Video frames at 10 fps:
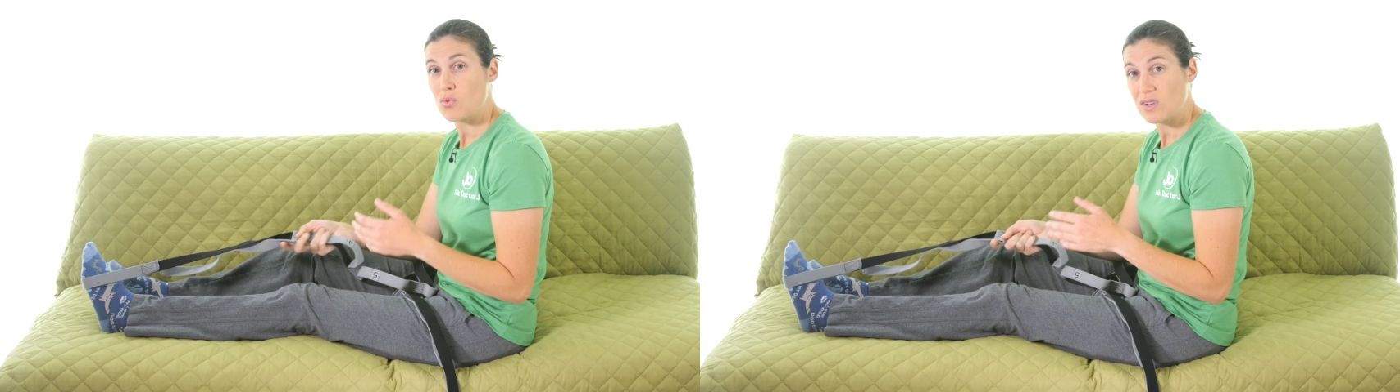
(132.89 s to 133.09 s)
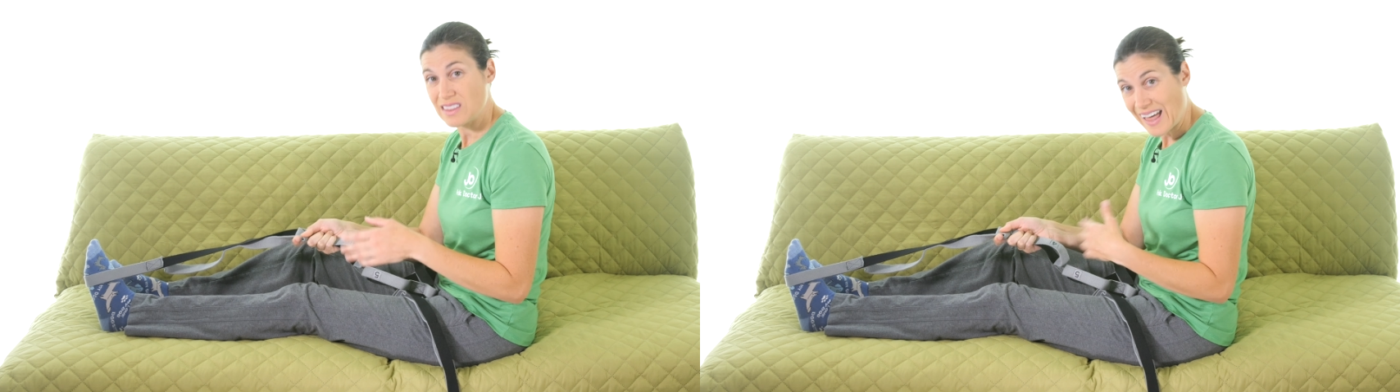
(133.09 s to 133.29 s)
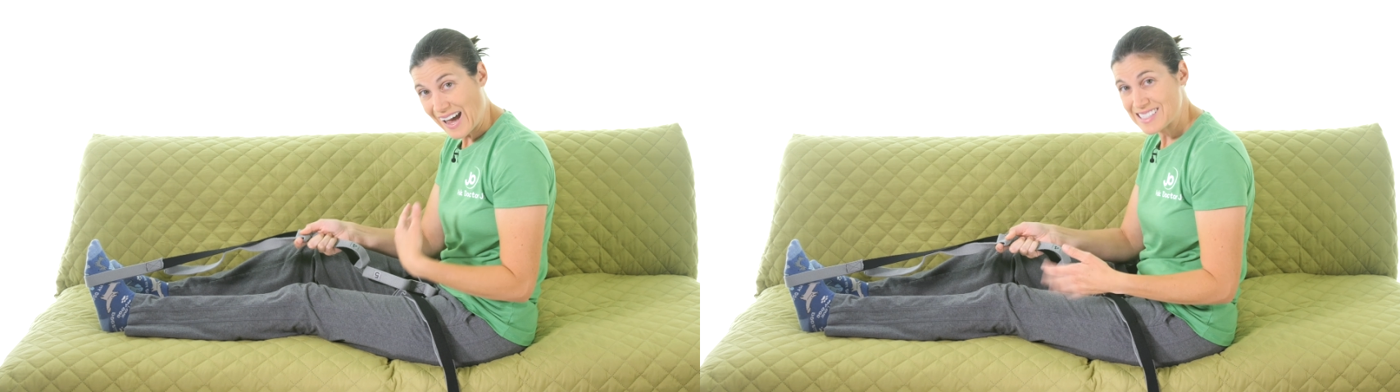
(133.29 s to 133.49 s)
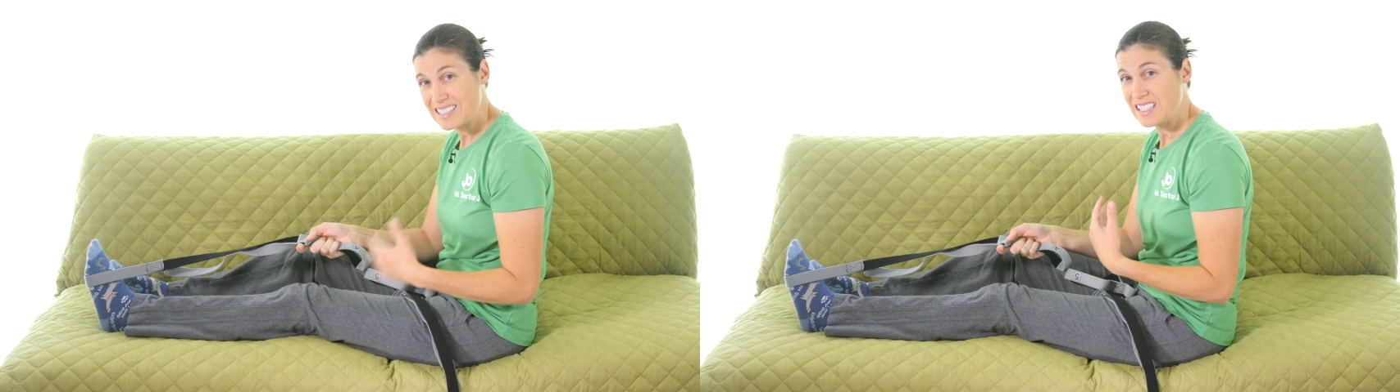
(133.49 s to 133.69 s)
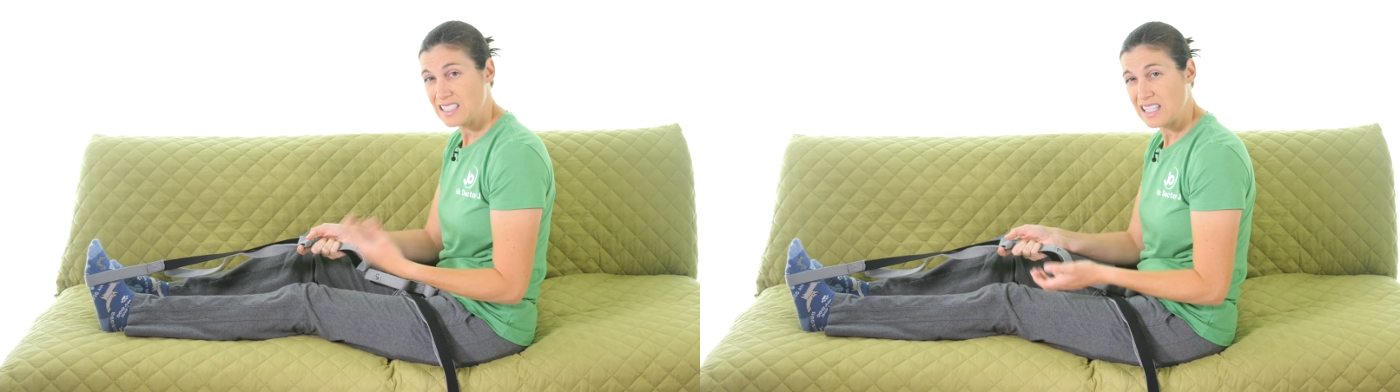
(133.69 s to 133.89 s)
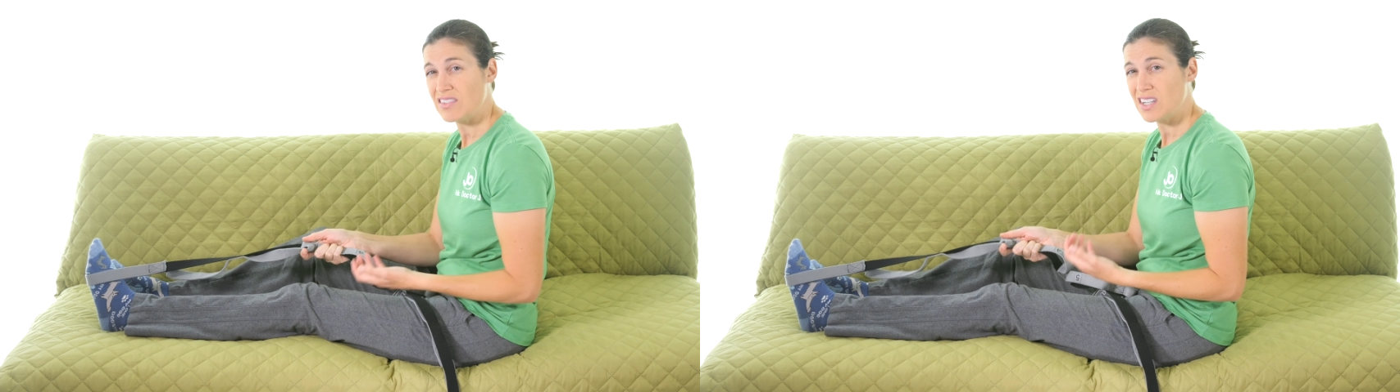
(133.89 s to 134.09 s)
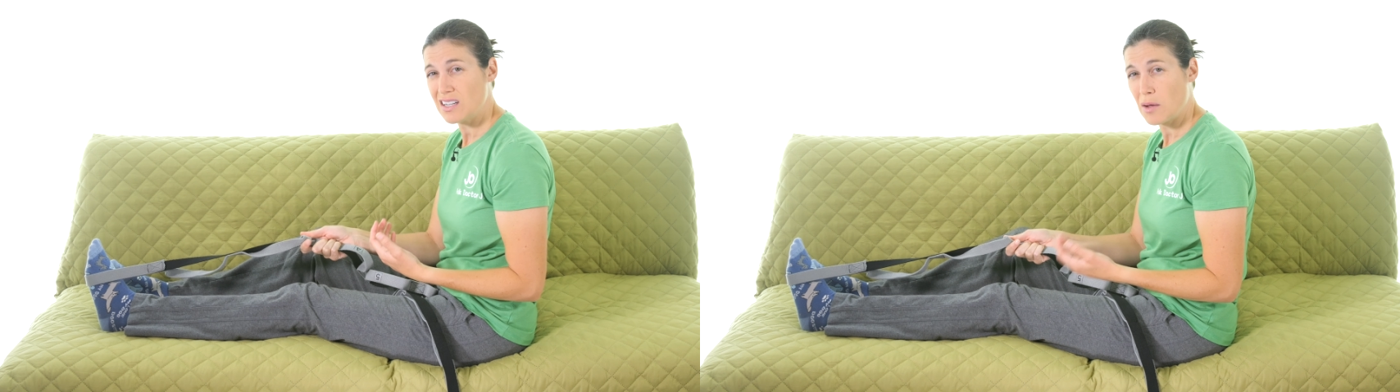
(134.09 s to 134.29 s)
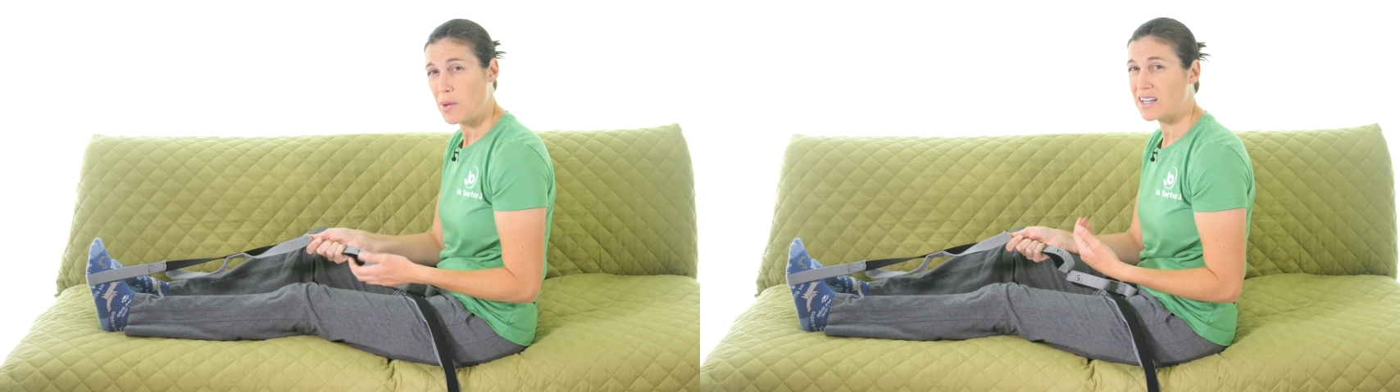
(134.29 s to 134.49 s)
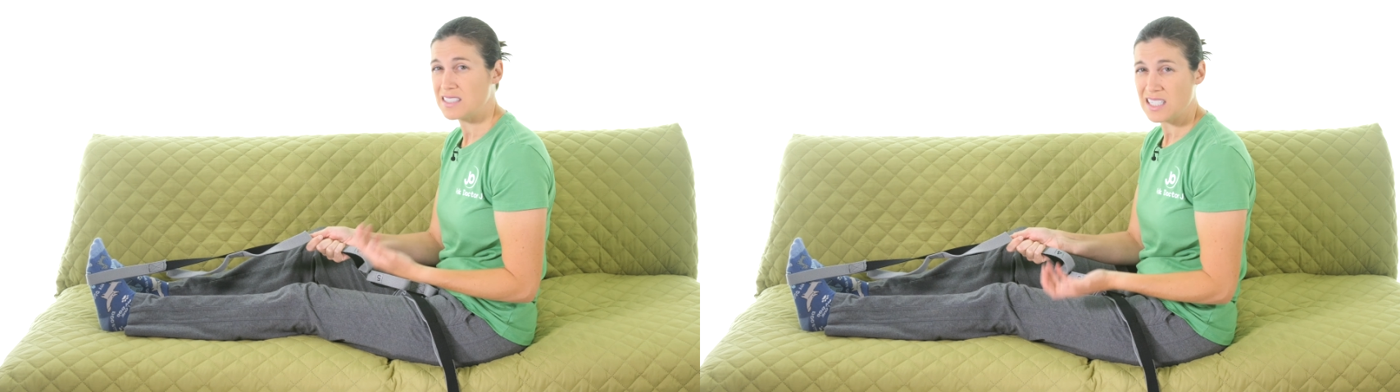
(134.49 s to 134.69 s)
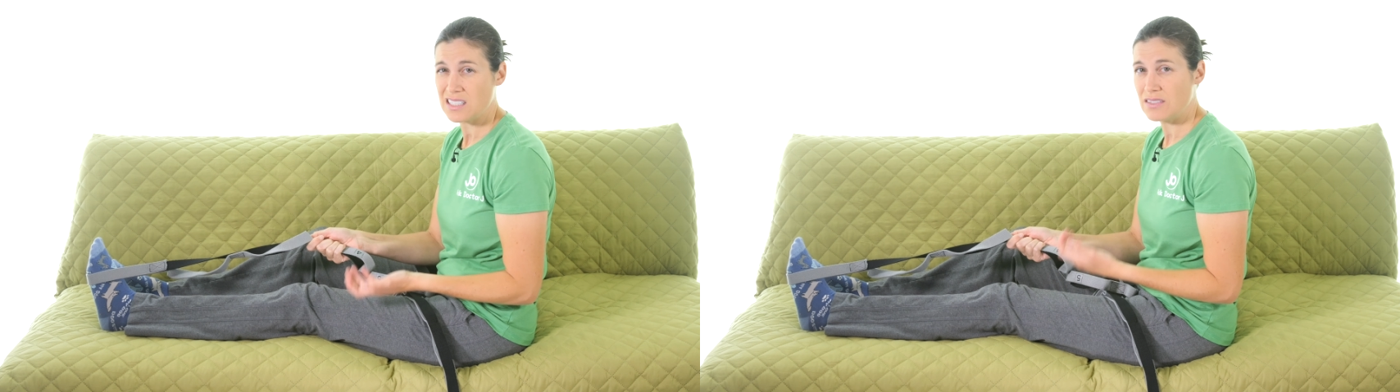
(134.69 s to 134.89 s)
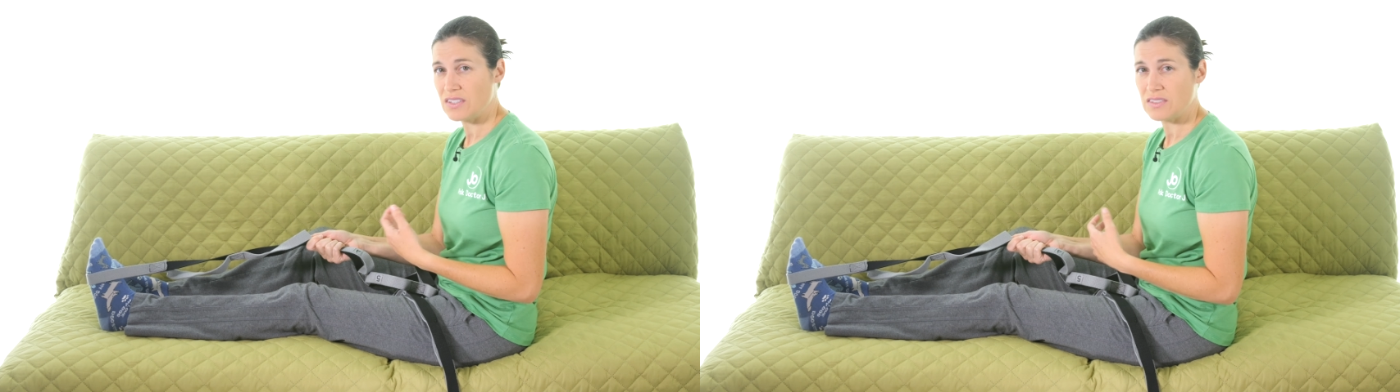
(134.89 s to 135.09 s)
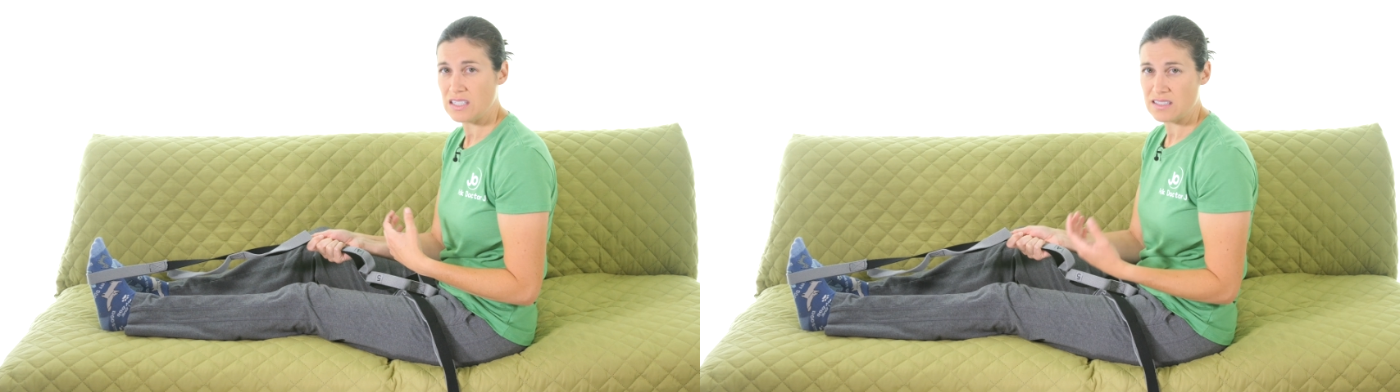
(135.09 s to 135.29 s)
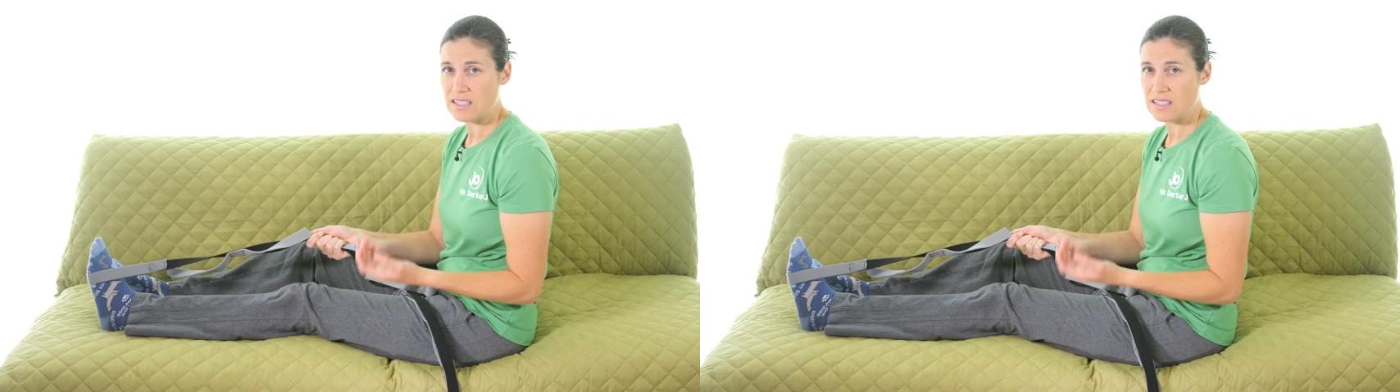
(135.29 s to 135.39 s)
relax it, give it about a 10 to 15